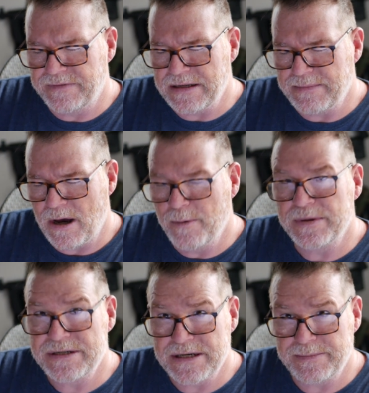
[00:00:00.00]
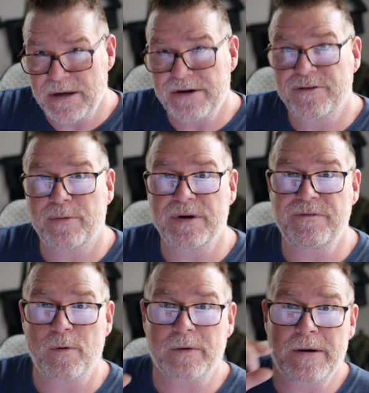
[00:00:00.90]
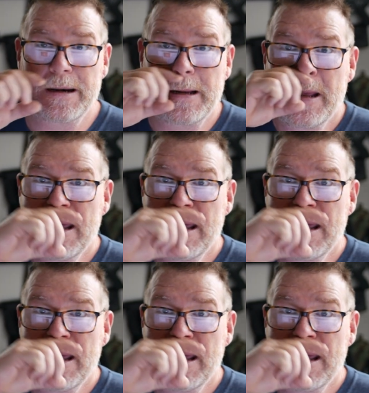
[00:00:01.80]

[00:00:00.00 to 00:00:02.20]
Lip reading: the open tipped 124 grain,